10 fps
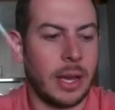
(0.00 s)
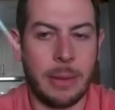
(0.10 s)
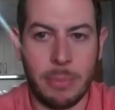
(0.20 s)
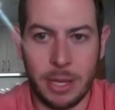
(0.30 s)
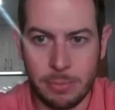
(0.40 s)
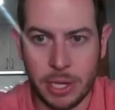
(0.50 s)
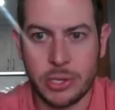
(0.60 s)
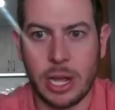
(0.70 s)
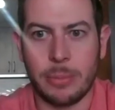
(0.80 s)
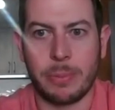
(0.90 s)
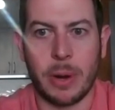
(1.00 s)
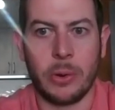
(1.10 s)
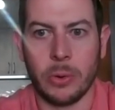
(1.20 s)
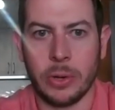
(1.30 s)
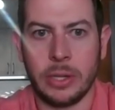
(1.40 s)
I made my job a
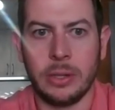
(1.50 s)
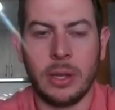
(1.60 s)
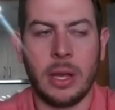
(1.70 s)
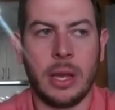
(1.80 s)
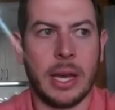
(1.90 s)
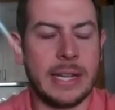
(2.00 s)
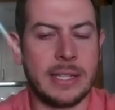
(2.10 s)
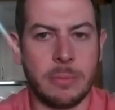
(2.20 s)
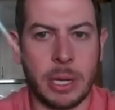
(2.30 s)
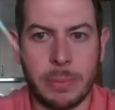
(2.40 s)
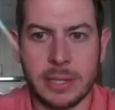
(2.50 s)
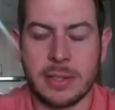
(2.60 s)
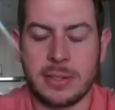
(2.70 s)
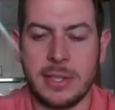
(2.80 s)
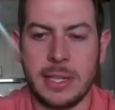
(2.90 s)
priority. I did my best
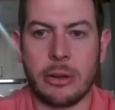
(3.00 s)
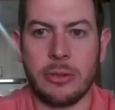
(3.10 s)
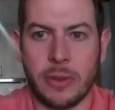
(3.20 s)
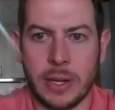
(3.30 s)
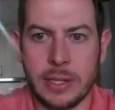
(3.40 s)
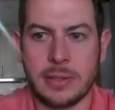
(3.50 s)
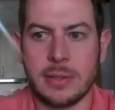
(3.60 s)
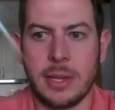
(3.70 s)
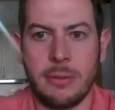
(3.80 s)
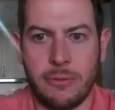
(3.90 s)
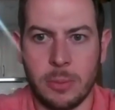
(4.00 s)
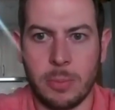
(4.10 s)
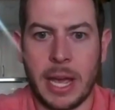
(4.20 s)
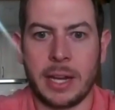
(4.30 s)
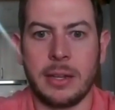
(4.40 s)
to seek out advice and
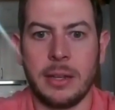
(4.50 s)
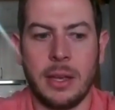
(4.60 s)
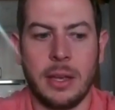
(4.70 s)
feedback.